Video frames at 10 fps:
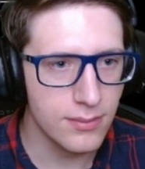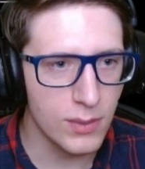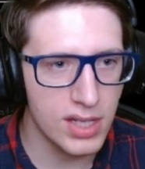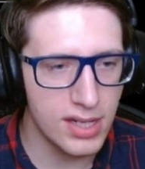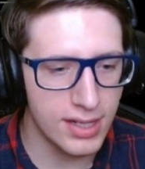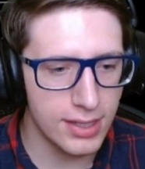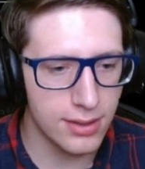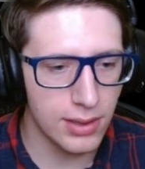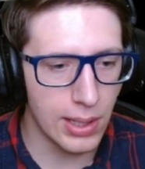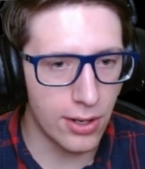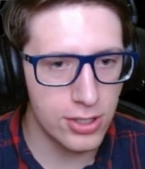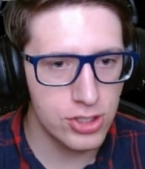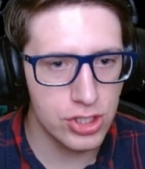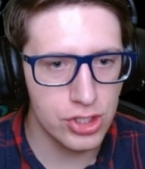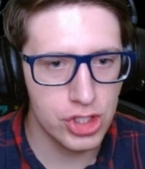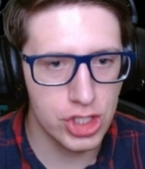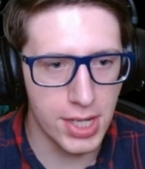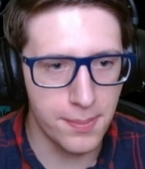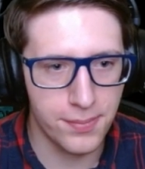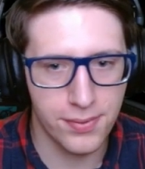and on a larger
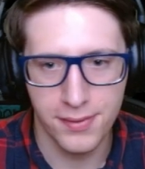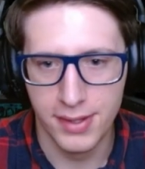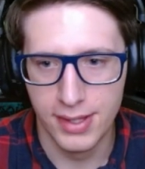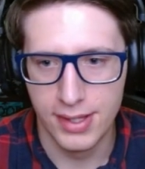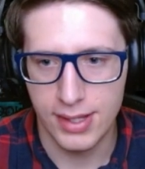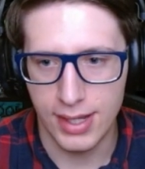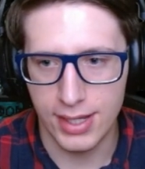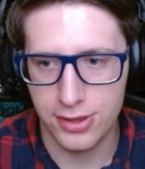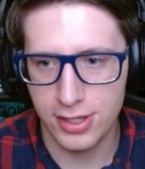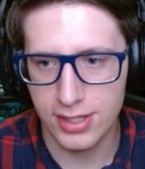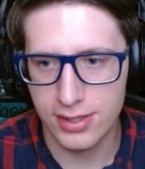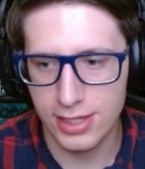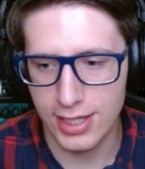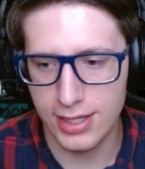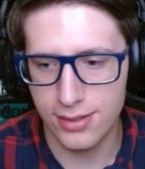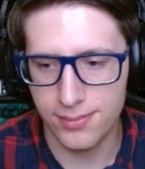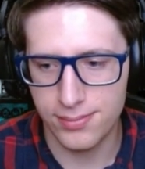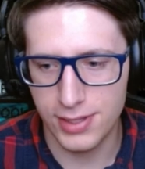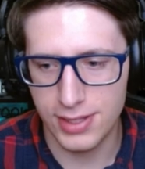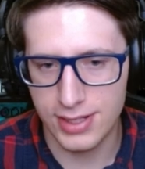ship, I think that it
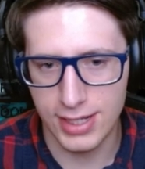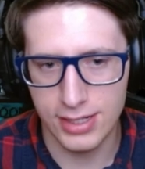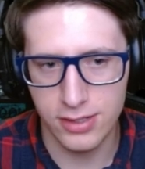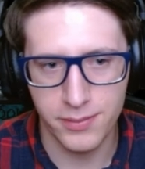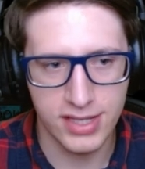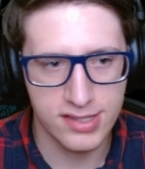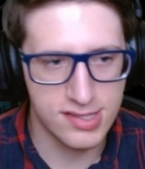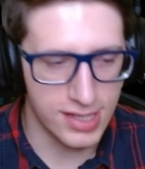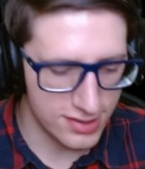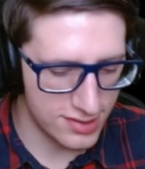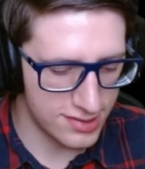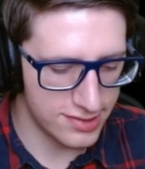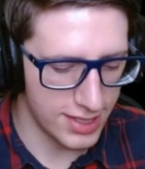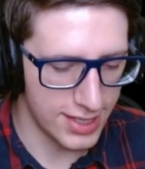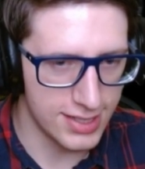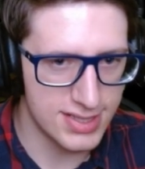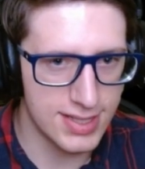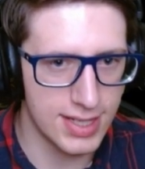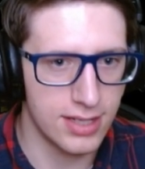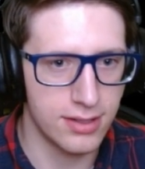it kind of makes sense as
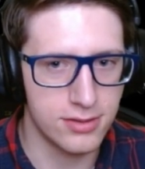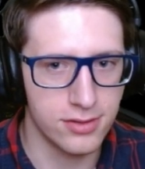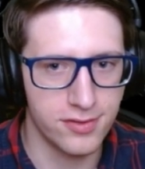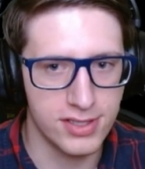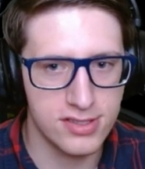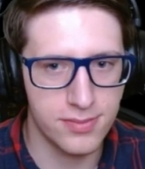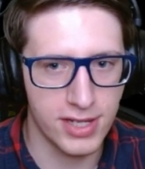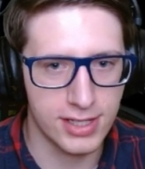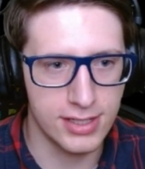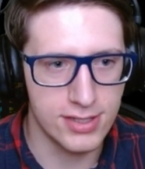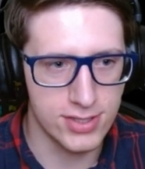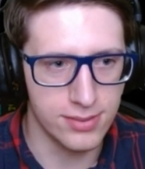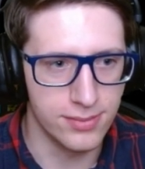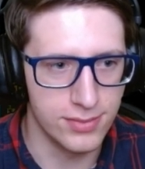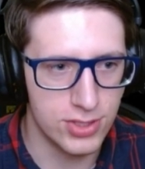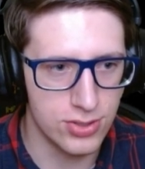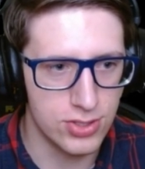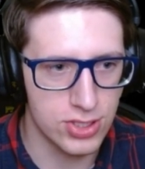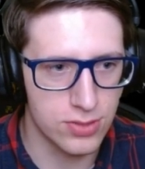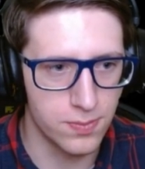a defense mechanism to
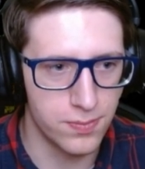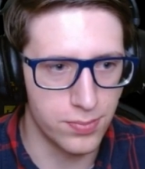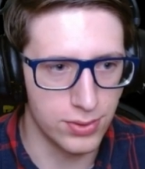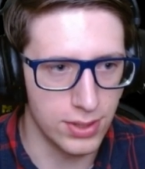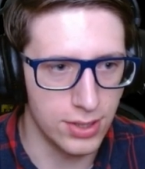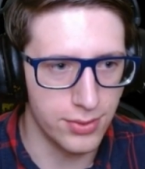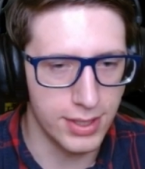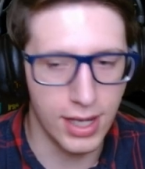just blow it